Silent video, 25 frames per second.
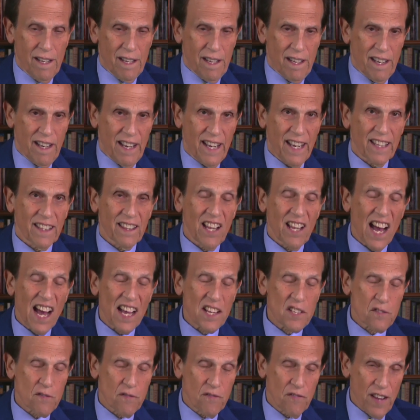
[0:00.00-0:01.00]
in
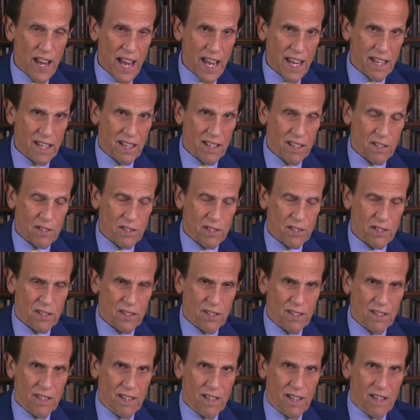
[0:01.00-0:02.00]
Las Vegas,
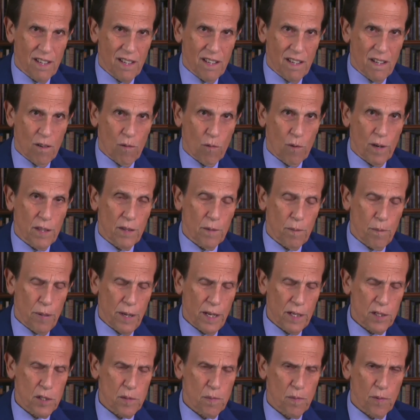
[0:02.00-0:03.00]
when the
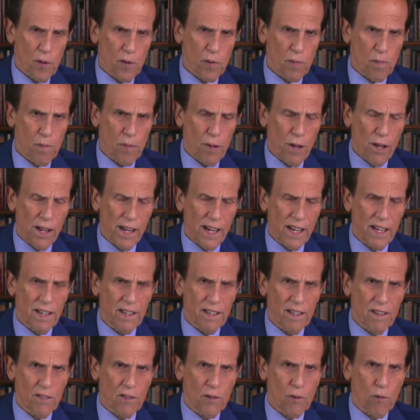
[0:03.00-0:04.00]
Pittsburgh
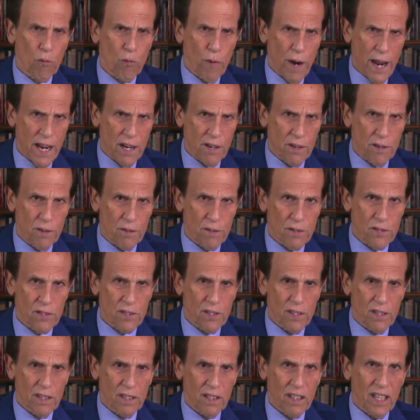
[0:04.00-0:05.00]
played the Raiders
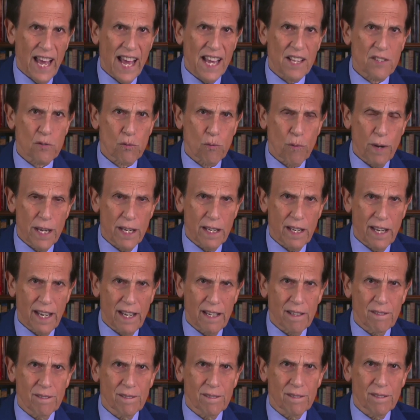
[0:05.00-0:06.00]
last
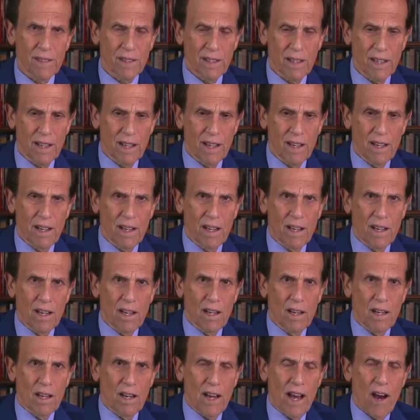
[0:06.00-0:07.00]
weekend,
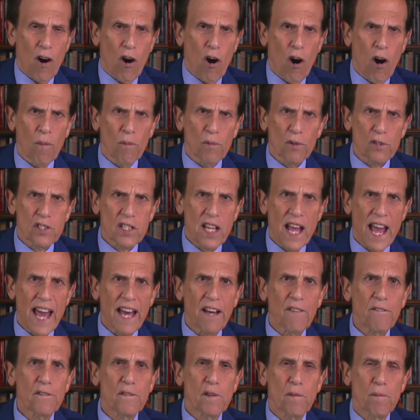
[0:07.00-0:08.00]
almost
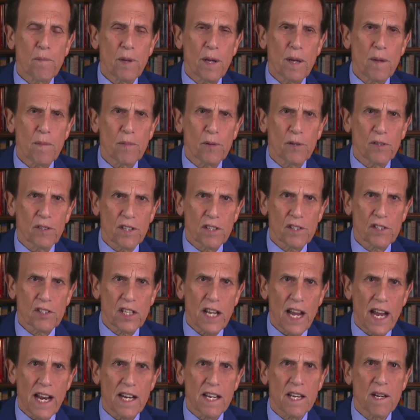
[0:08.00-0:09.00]
half the people in the
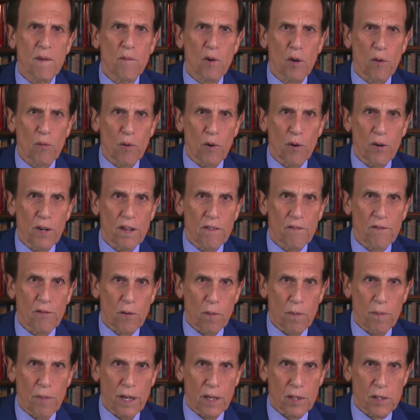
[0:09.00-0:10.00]
stadium were rooting for
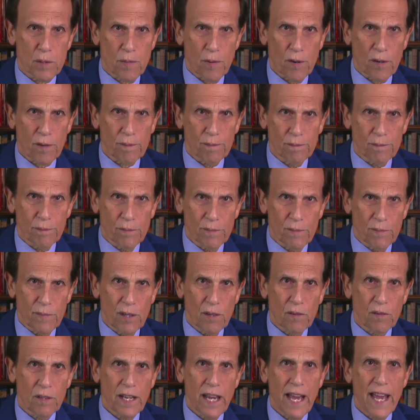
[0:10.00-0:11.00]
Pittsburgh.
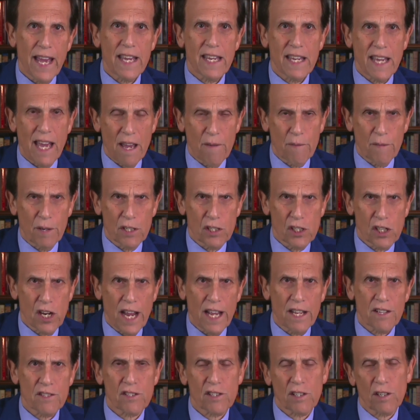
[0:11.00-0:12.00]
Okay, gave them a
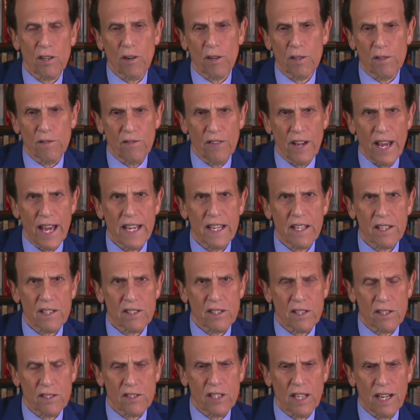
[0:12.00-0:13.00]
chance to go to Vegas,
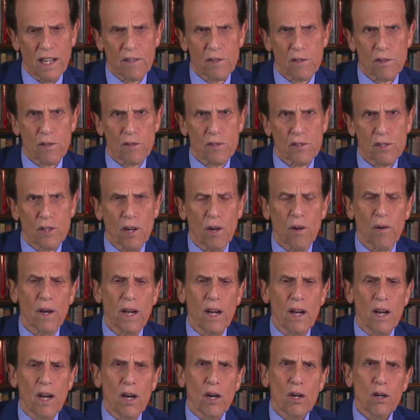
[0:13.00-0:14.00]
etc. So
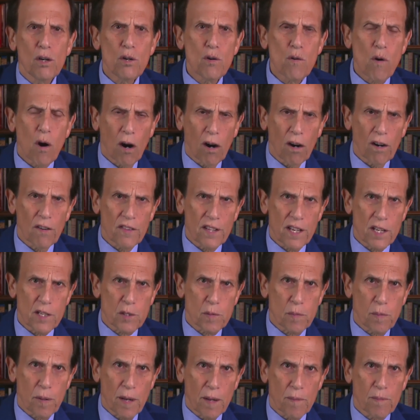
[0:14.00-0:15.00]
who are these
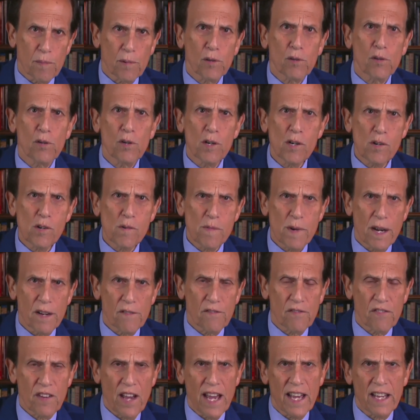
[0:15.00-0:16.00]
people? Who are my
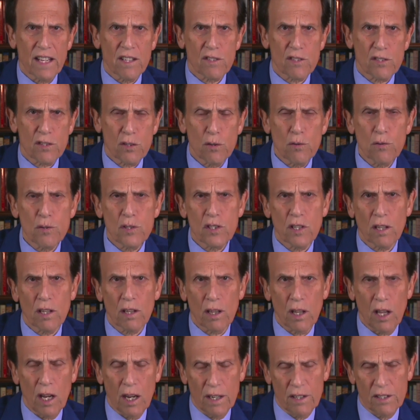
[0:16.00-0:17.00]
fans? Who's in
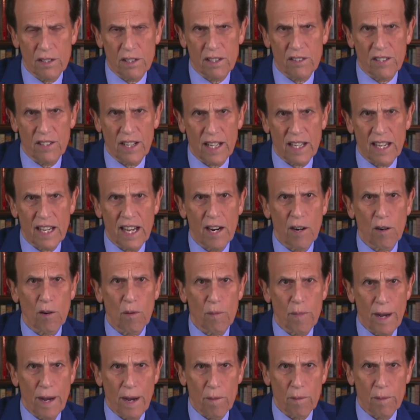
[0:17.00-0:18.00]
London that care
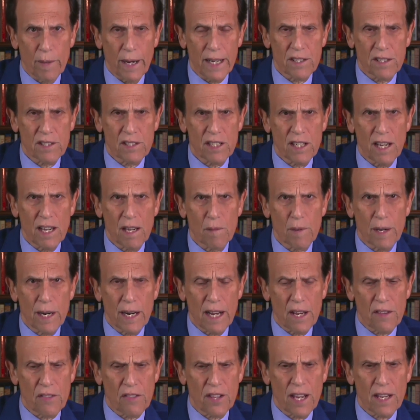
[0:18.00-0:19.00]
about my team? And
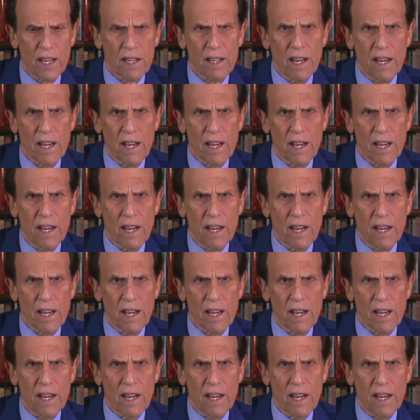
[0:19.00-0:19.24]
I think